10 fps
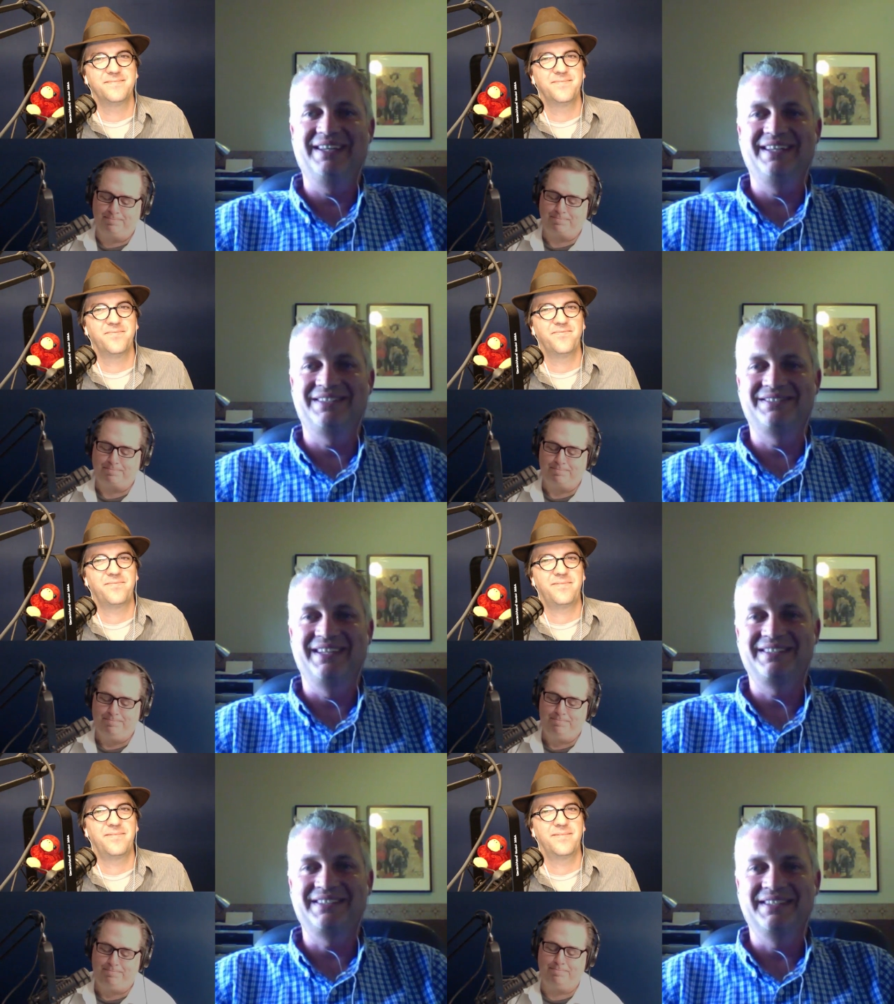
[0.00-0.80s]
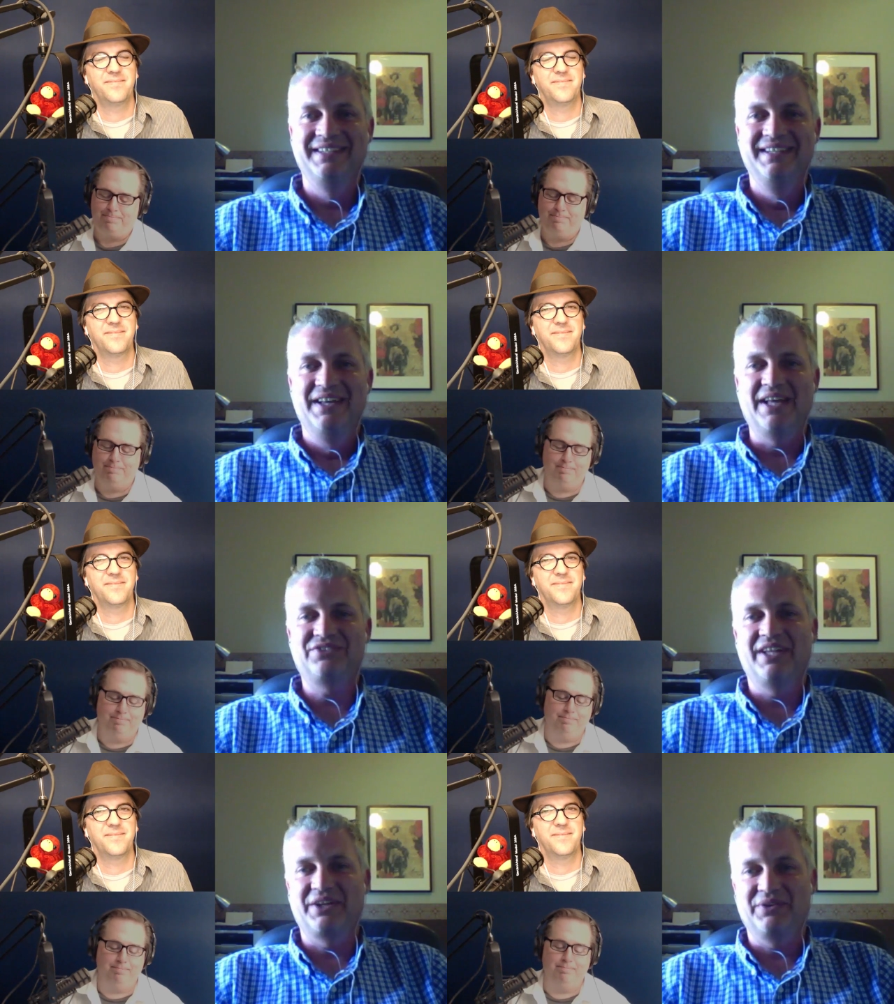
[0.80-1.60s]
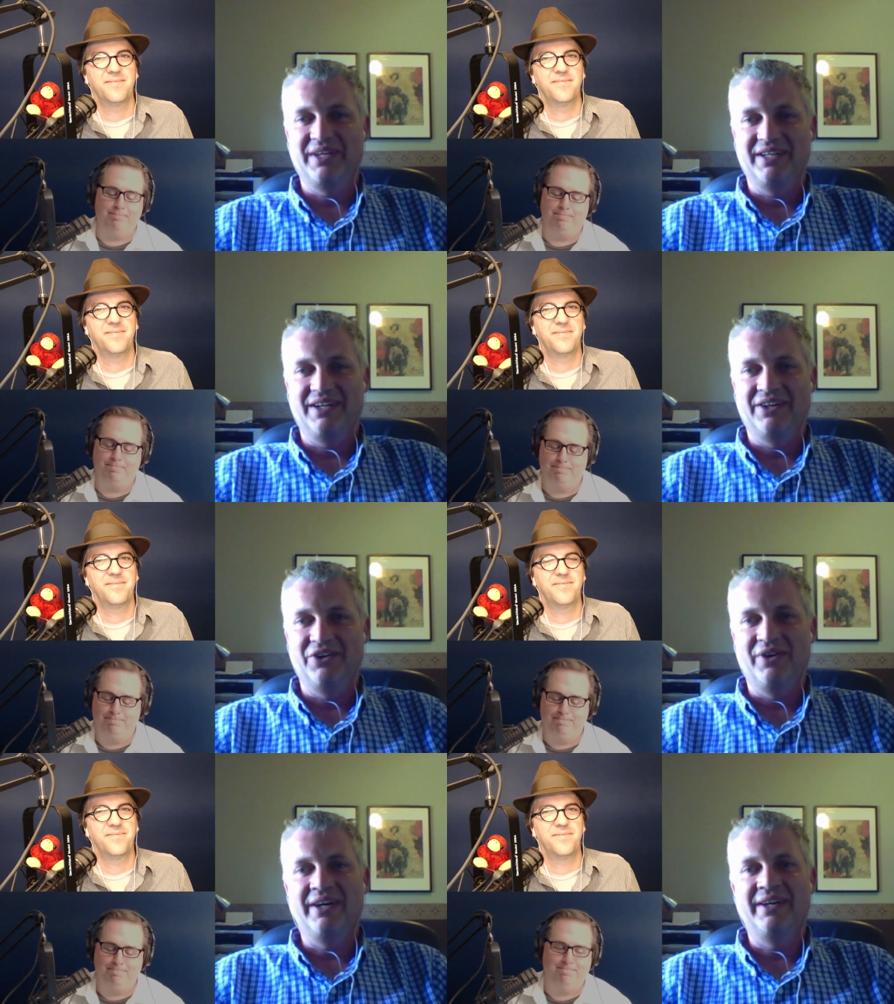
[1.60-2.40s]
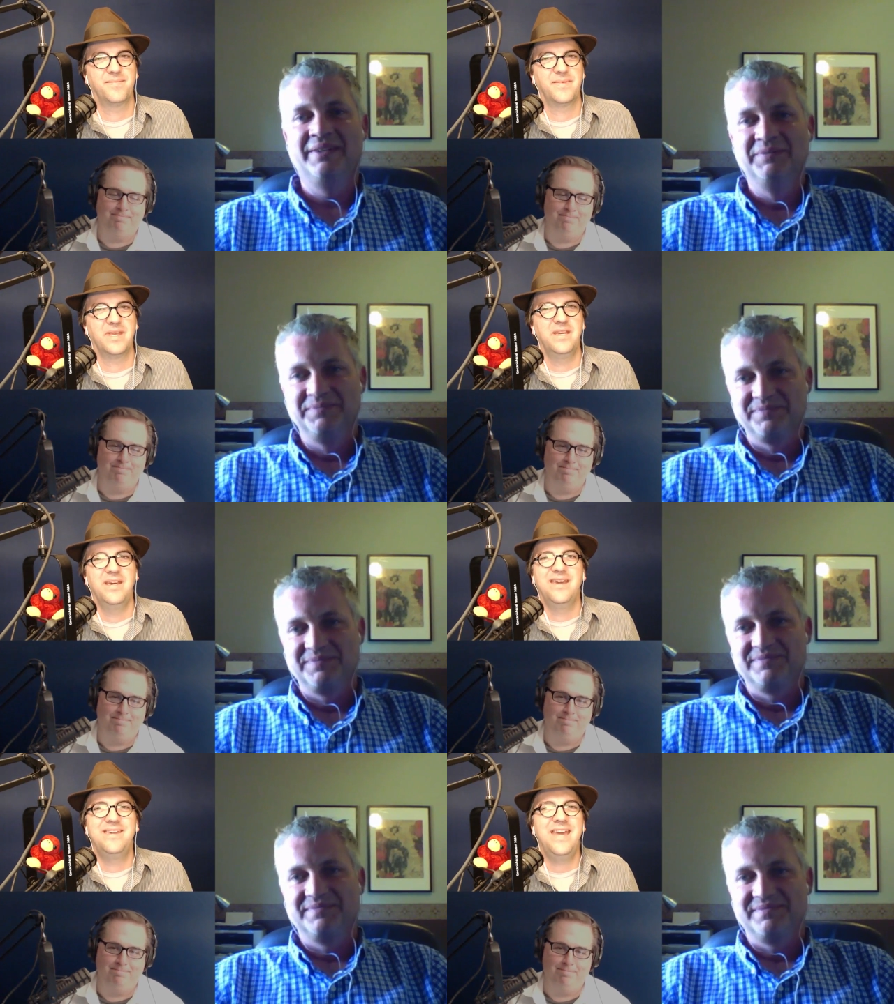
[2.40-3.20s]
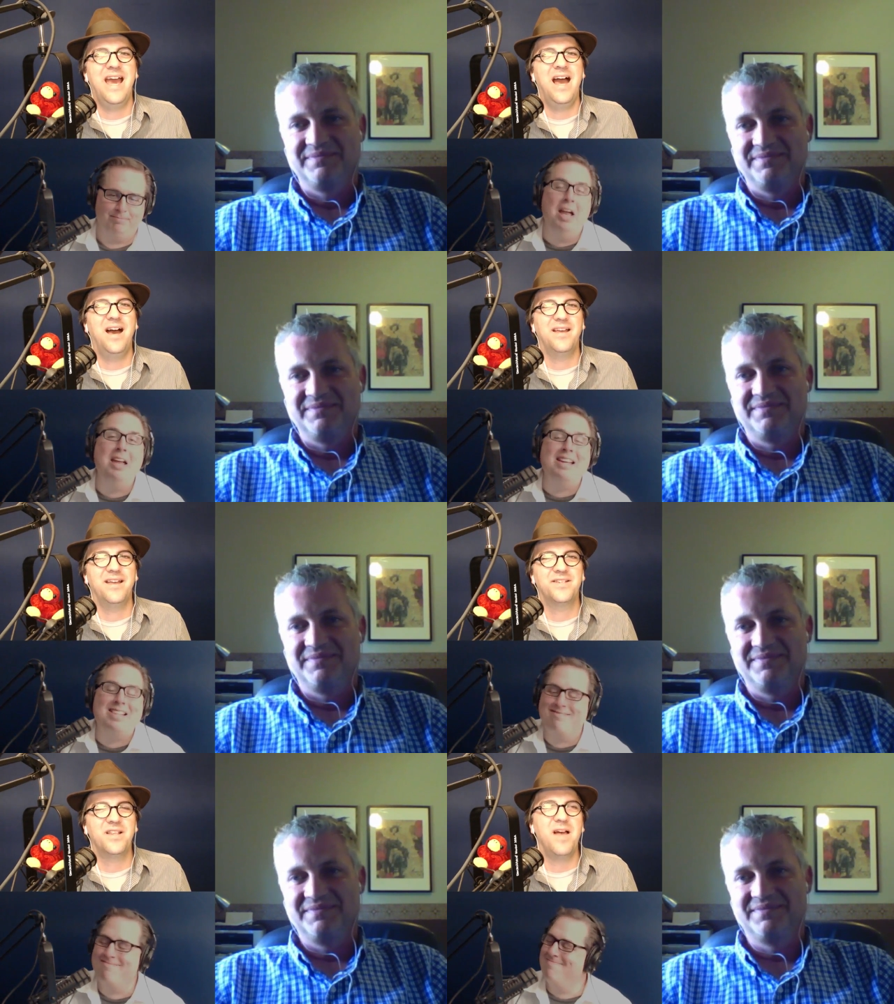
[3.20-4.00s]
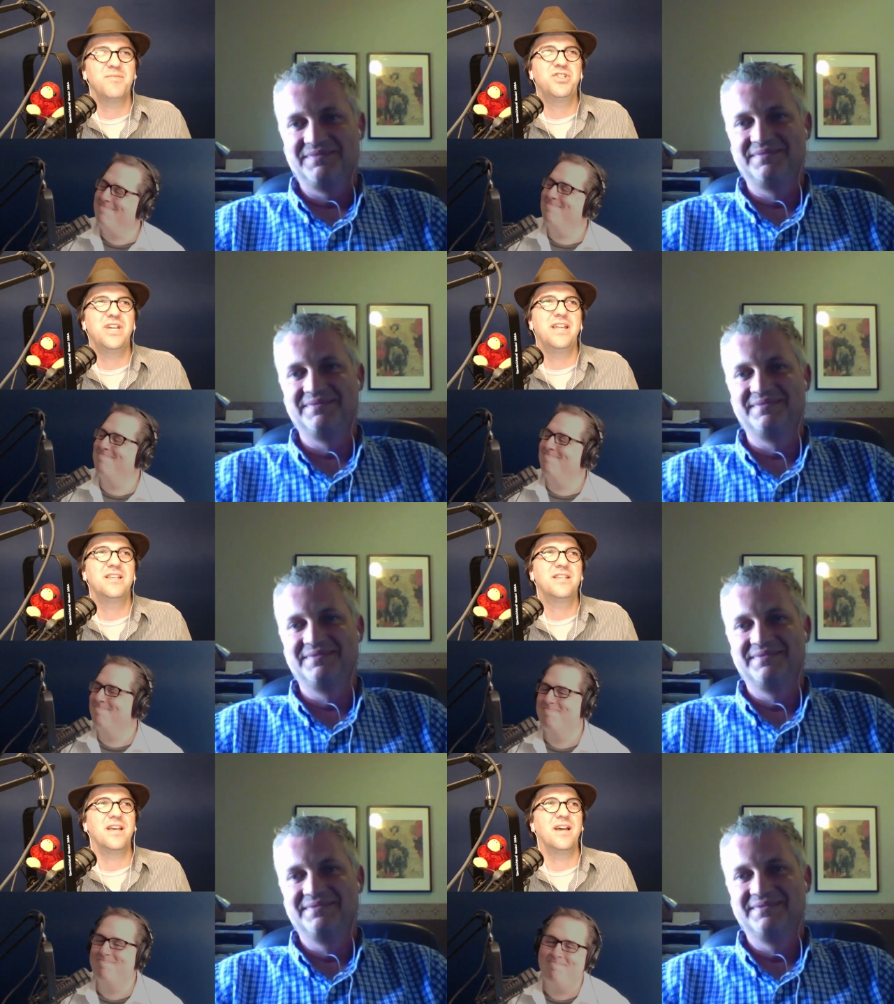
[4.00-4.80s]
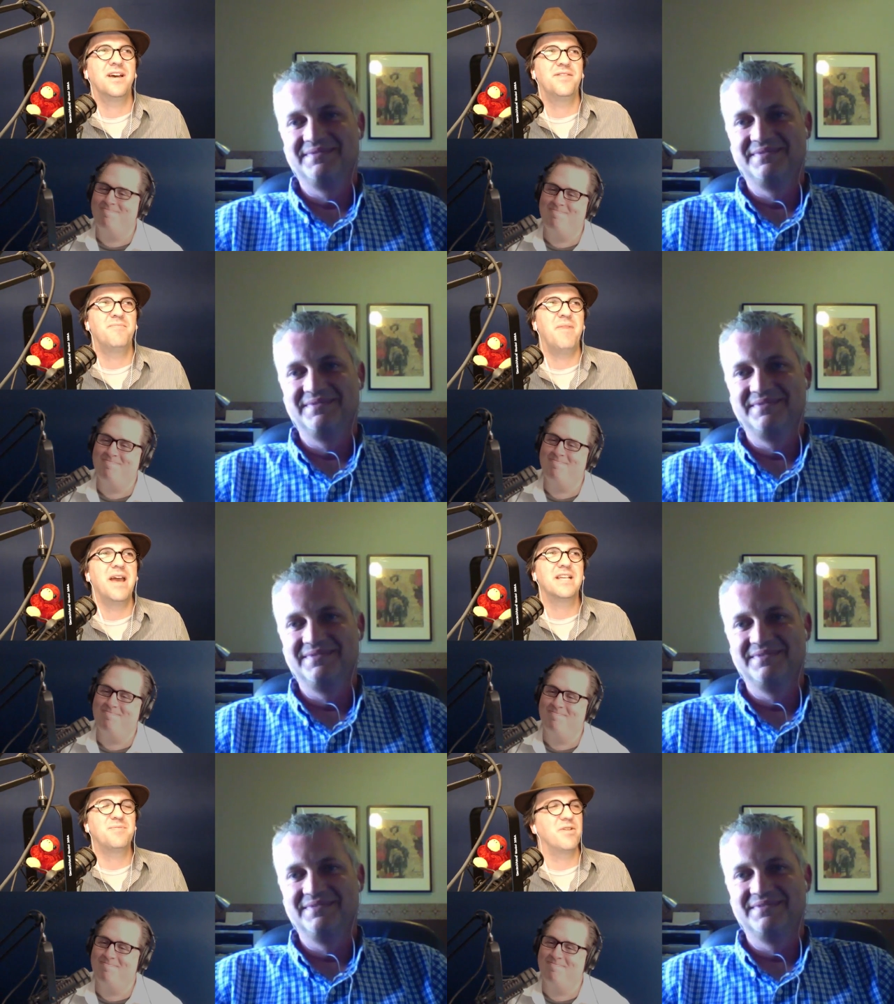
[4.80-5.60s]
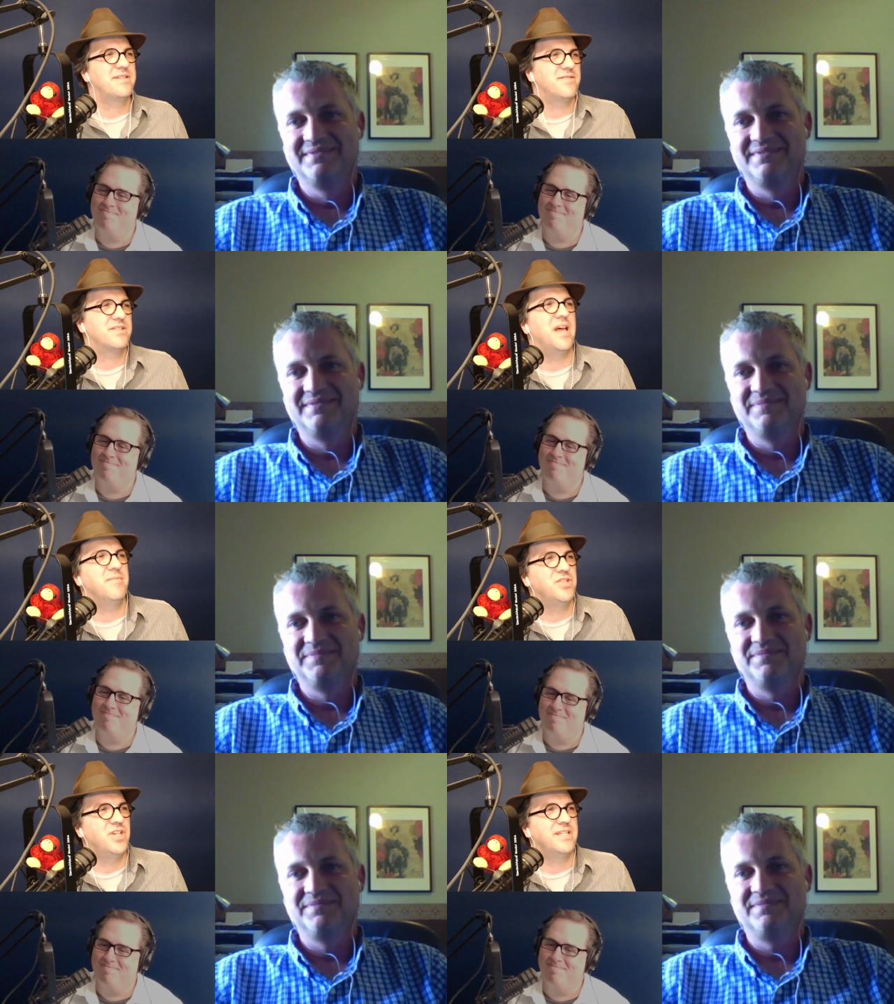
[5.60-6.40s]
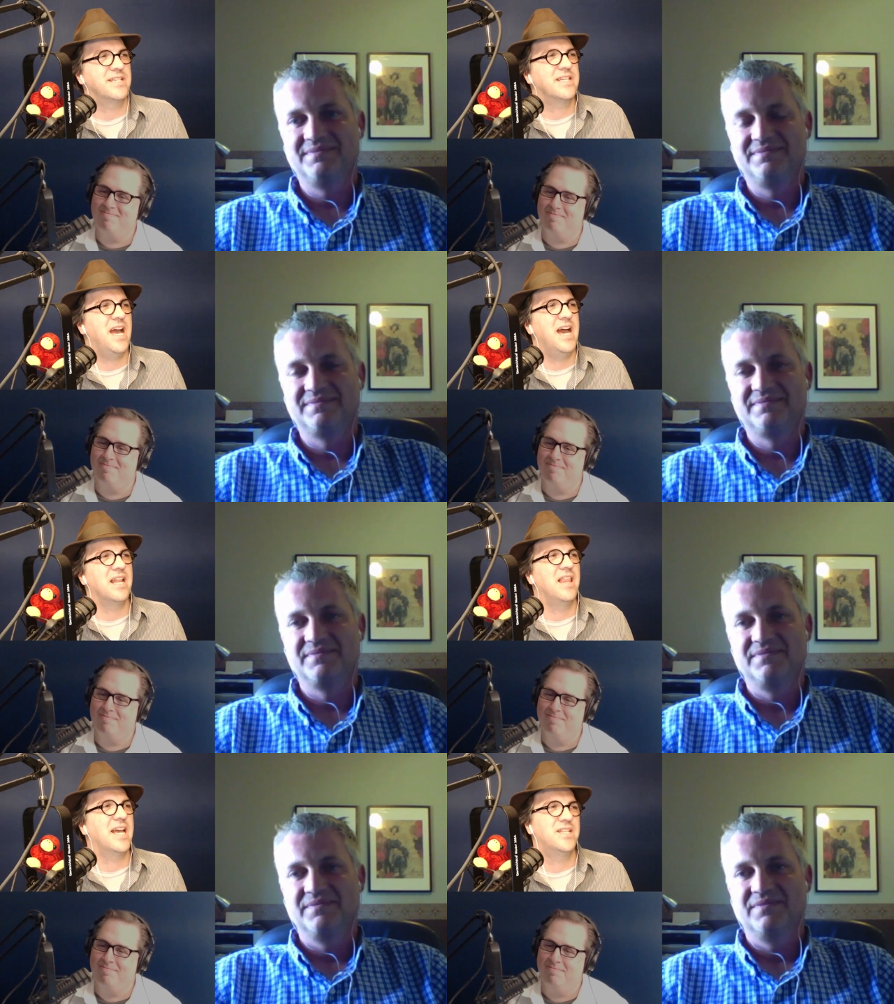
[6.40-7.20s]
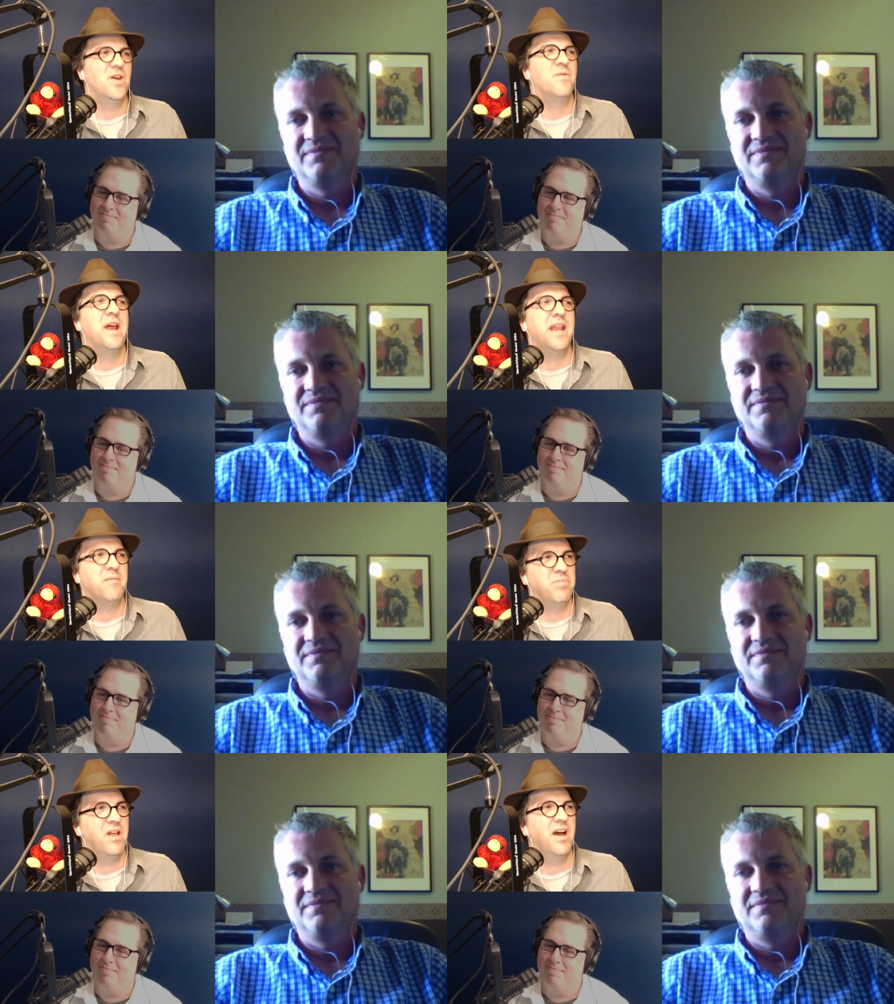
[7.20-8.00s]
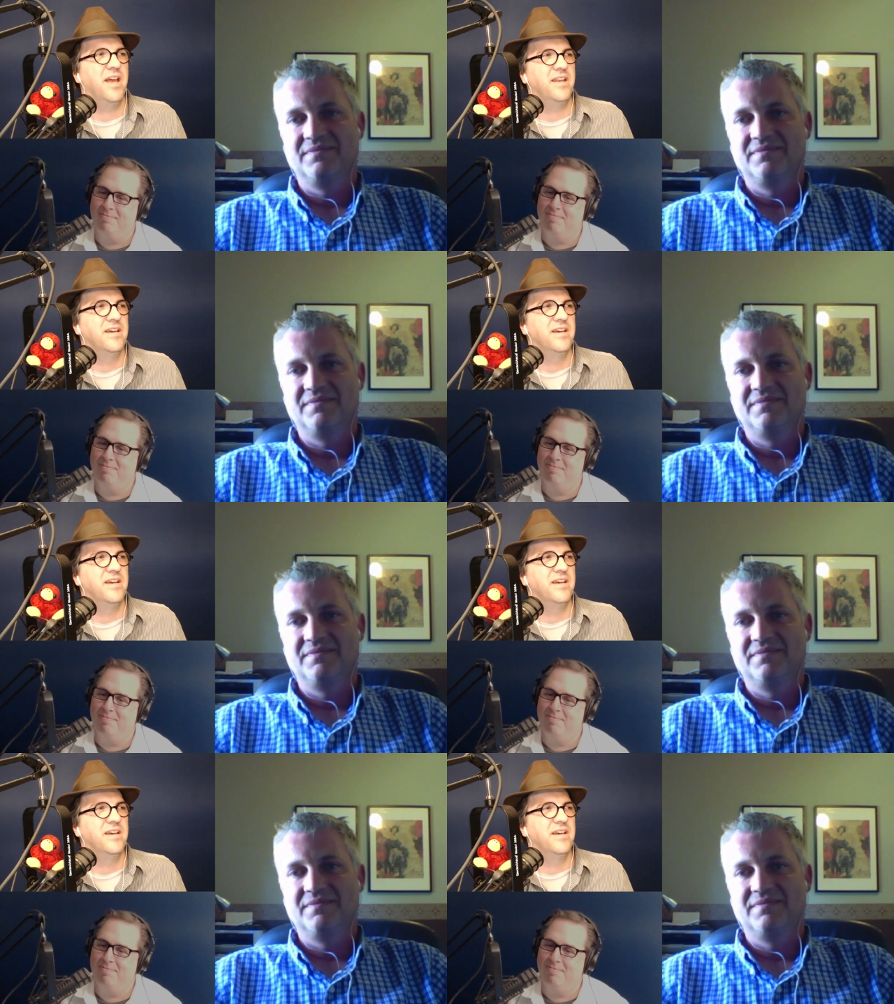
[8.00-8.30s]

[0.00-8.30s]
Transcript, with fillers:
Speaker 1: it's not a that's not a great ROI.
Speaker 2: Yeah, slot machines. Uh, my experience with slot machines is kind of like donating blood.